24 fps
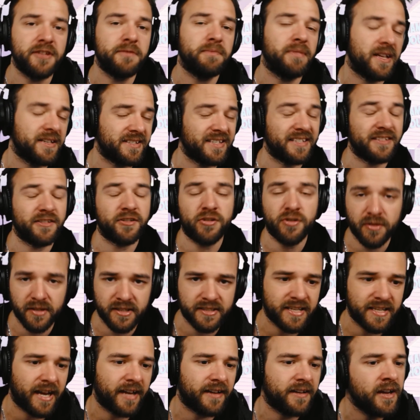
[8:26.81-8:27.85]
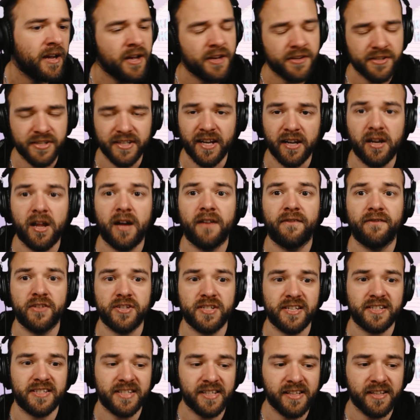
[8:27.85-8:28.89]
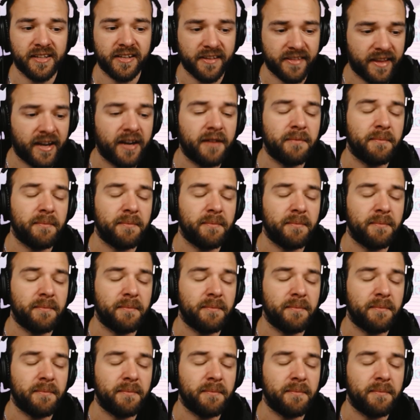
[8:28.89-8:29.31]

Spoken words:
Plus, it's dual attack, so you get a lot of versatility there.